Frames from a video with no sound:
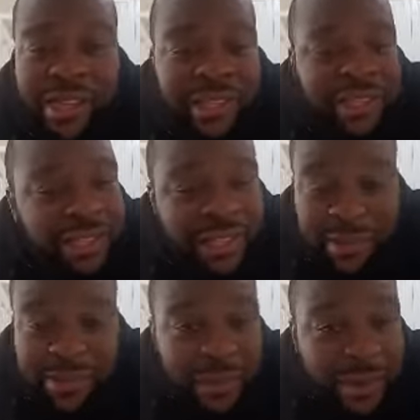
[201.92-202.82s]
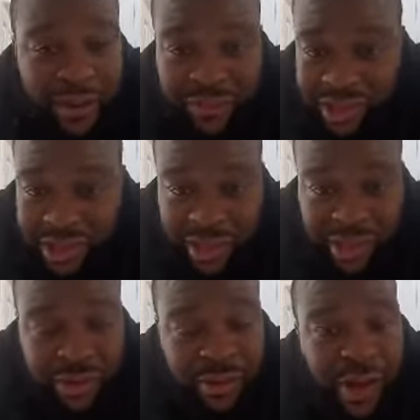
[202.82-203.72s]
Tee summed up
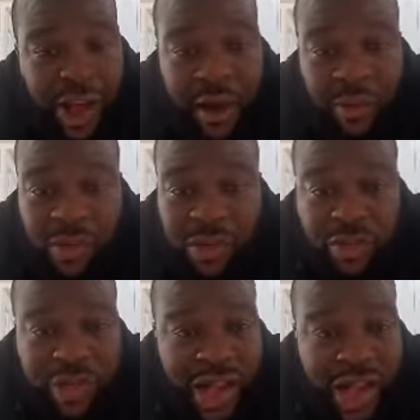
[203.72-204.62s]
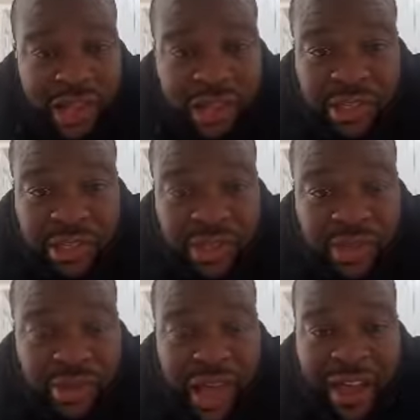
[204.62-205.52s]
everything. I want you guys
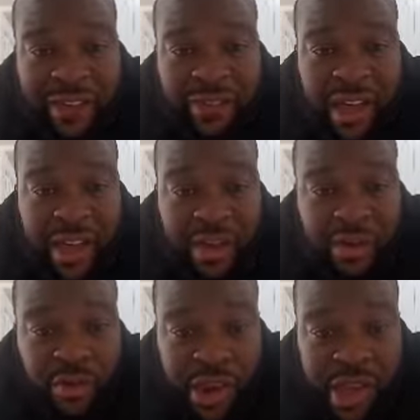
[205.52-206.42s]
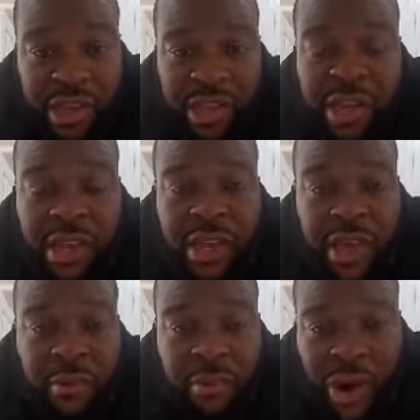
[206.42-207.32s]
to have a great
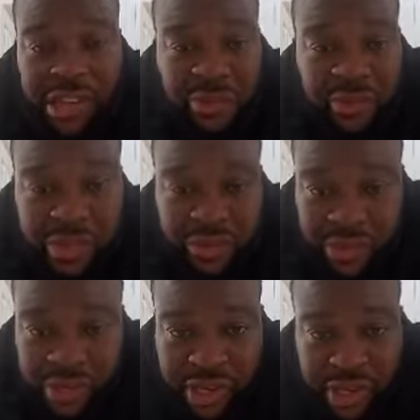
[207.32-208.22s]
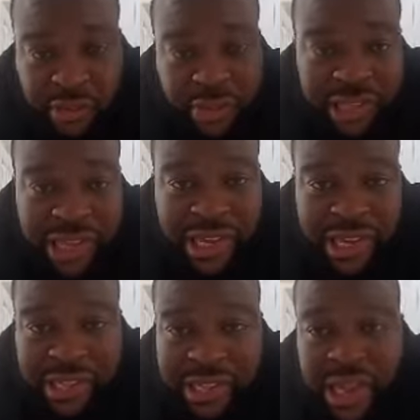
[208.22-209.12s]
and prosperous new year.
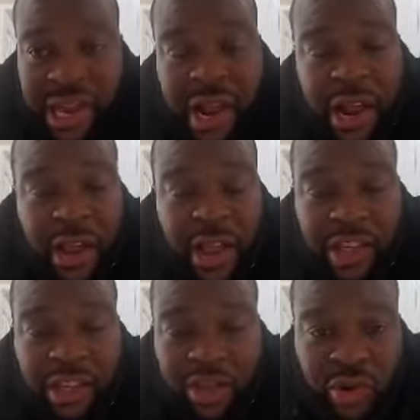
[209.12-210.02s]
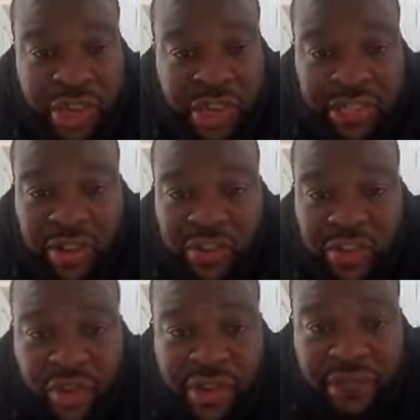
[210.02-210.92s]
Please enjoy yourself,
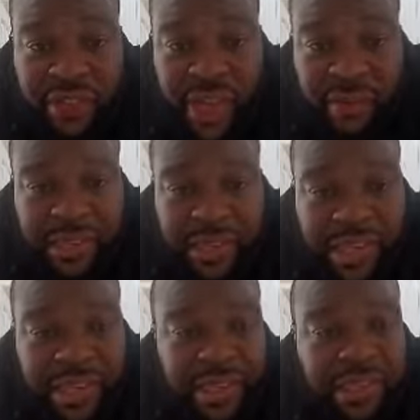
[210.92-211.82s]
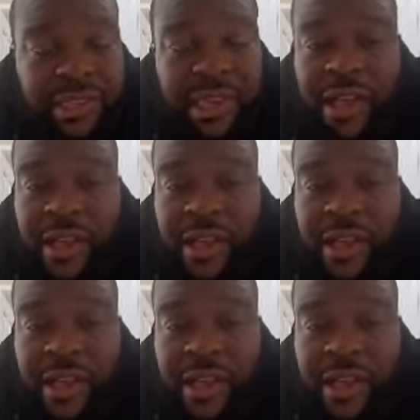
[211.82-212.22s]
enjoy your families.